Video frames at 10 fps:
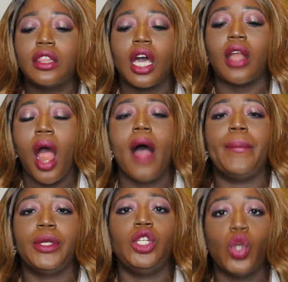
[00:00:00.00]
that
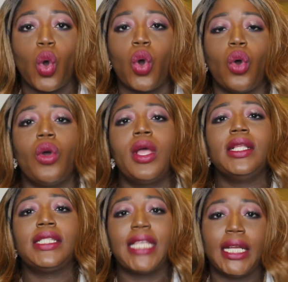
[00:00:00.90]
are below
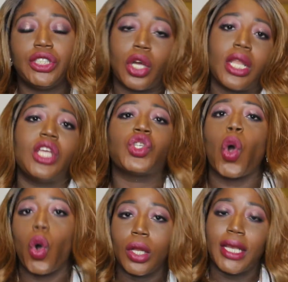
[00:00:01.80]

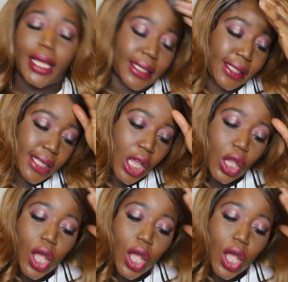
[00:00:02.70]
$10 or less.